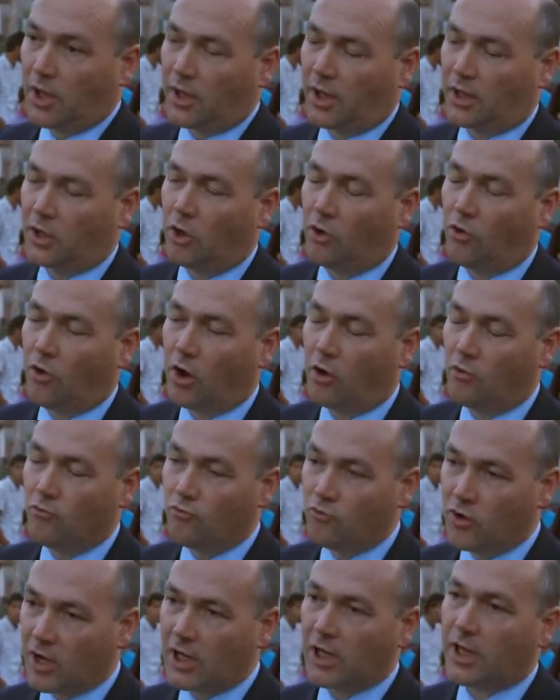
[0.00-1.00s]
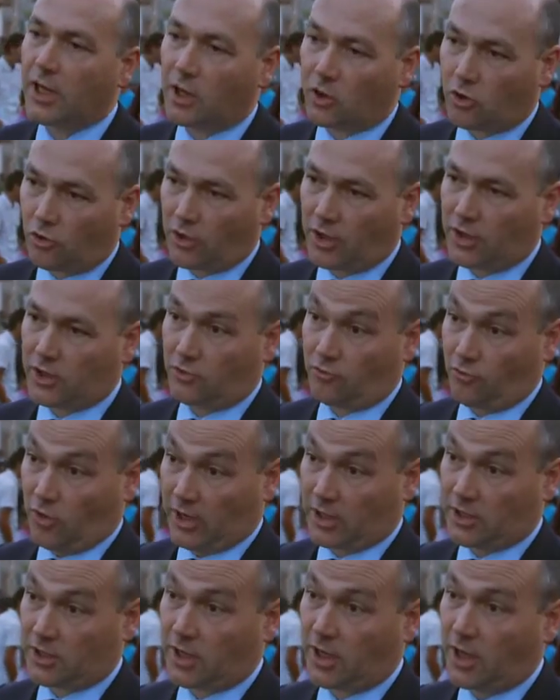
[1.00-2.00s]
then you're at a really increased
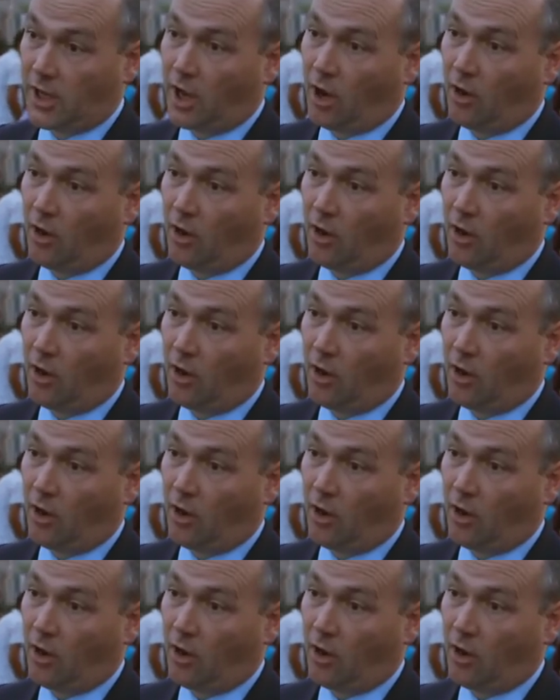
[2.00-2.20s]
risk